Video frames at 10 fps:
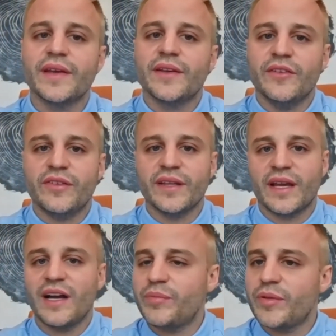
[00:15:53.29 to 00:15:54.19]
using
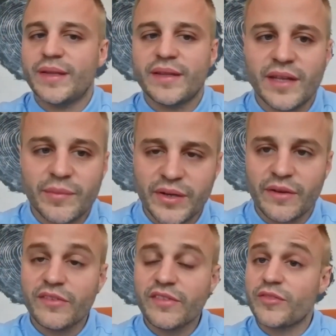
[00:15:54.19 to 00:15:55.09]
complement
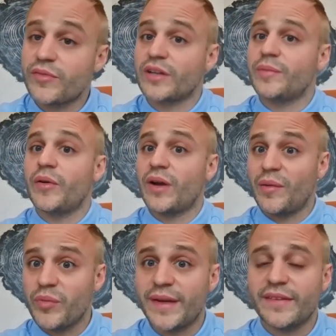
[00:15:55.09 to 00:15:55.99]
inhibitors. It's talked about
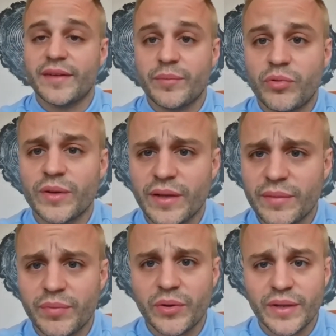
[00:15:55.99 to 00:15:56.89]
complement as an important
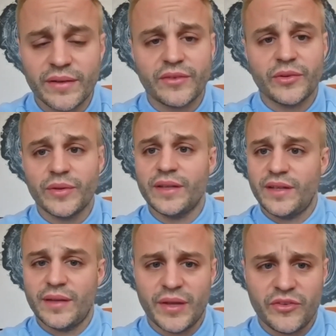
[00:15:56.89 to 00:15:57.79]
component to the
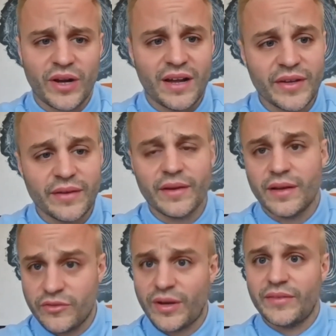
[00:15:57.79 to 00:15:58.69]
TMA driving
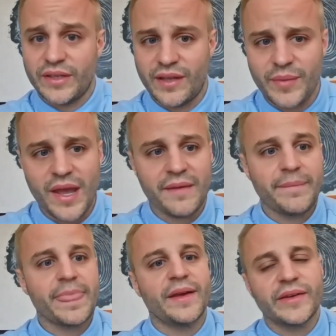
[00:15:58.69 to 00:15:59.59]

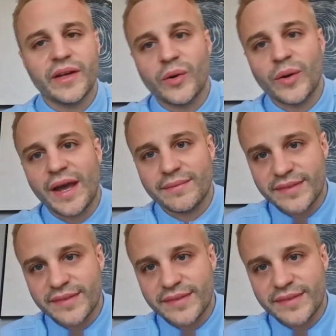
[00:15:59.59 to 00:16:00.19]
TMA. Now, Adam's